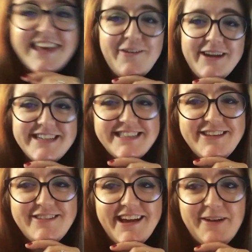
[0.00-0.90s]
Can't wait to see
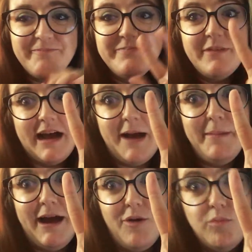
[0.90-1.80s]
you there. I'm
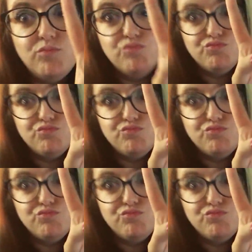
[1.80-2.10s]
out.